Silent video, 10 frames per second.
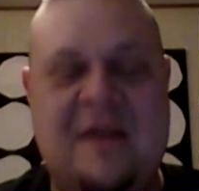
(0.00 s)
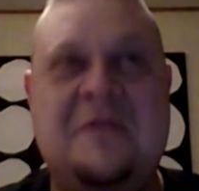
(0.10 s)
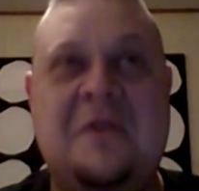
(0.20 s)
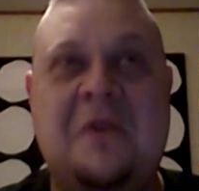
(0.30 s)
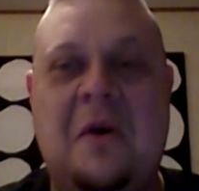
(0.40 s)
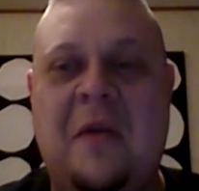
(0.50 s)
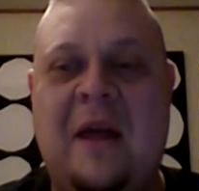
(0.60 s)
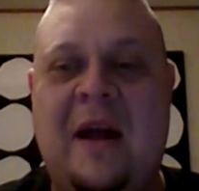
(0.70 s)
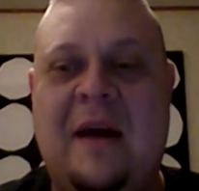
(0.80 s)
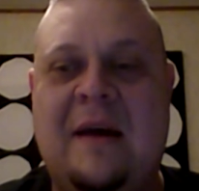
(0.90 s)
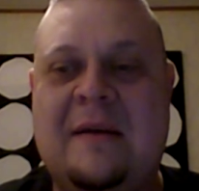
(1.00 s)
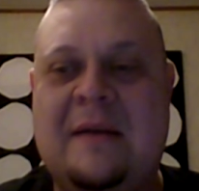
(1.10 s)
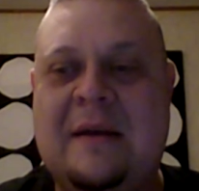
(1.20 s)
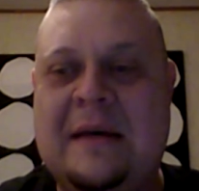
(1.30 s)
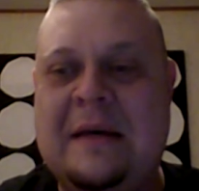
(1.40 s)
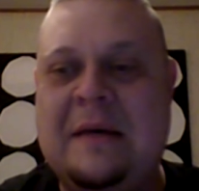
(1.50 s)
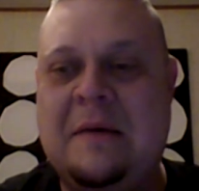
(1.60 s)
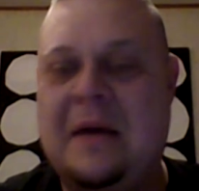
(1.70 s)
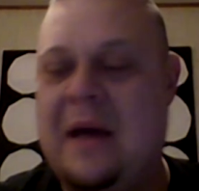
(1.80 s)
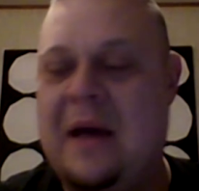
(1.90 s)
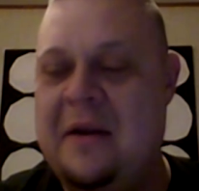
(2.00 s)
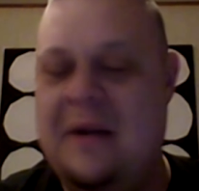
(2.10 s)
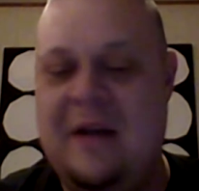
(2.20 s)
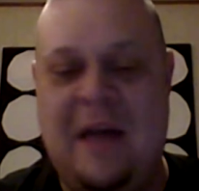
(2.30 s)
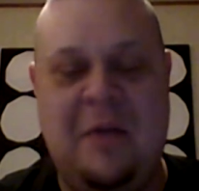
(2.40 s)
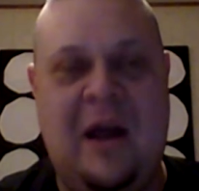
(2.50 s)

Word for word: years ago that uh, we kind of named a